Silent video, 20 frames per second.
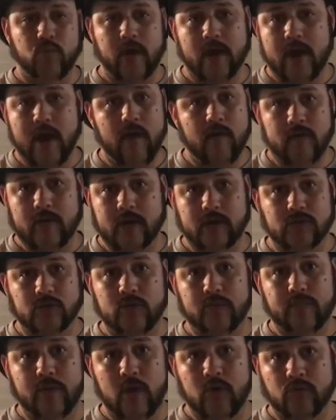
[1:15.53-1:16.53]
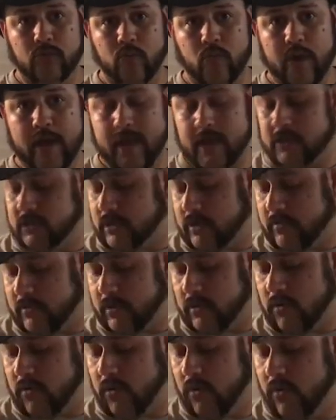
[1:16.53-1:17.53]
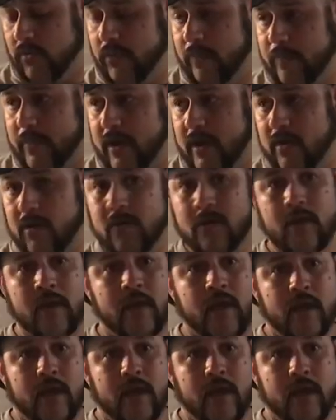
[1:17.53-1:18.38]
what? I'm going to do both ways. I'm going to hold the bell,